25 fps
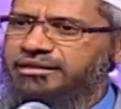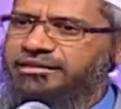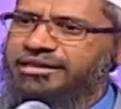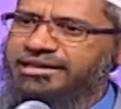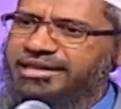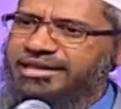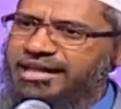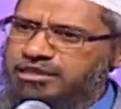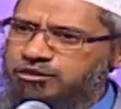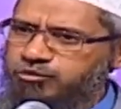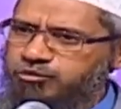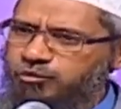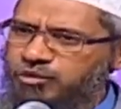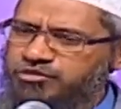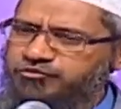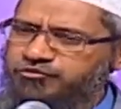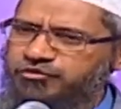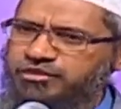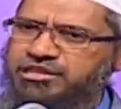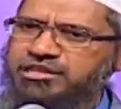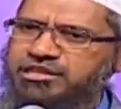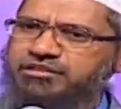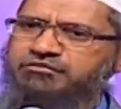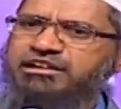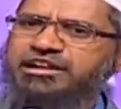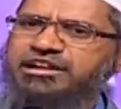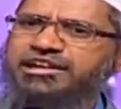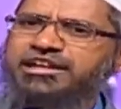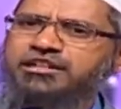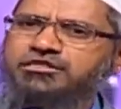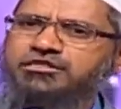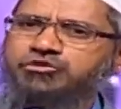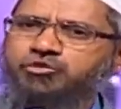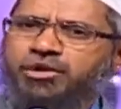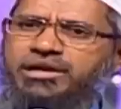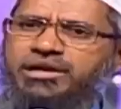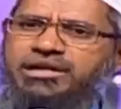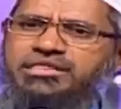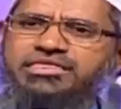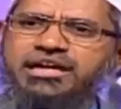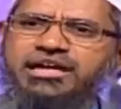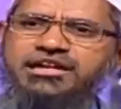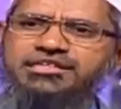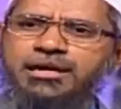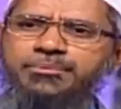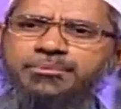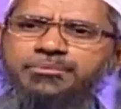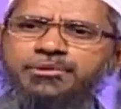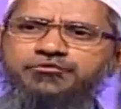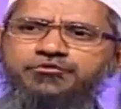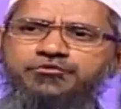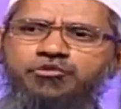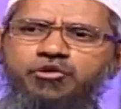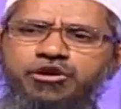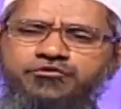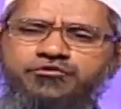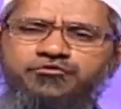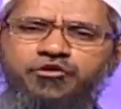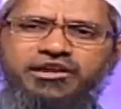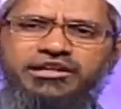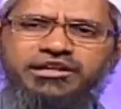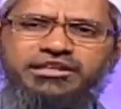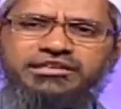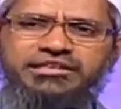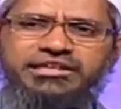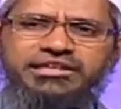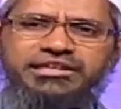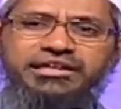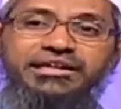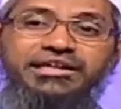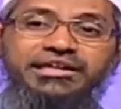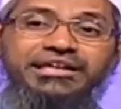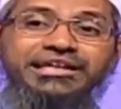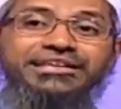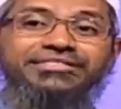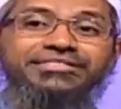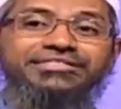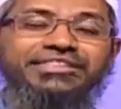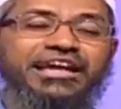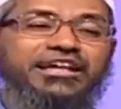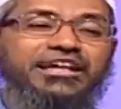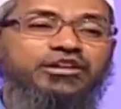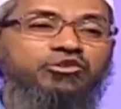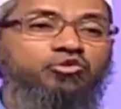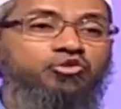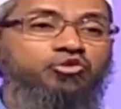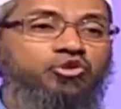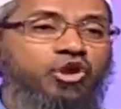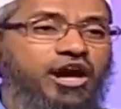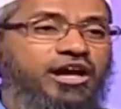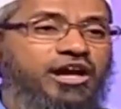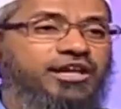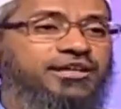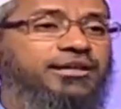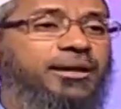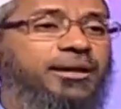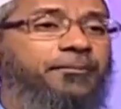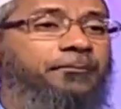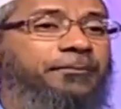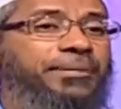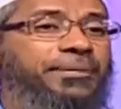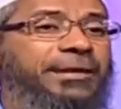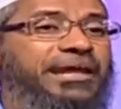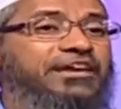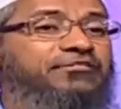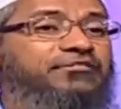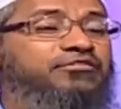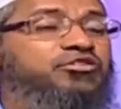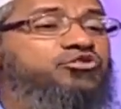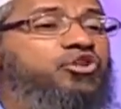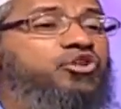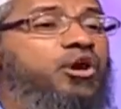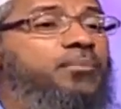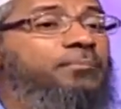The next verse was revealed in Surah Nisa chapter 4 verse 43 that do not pray with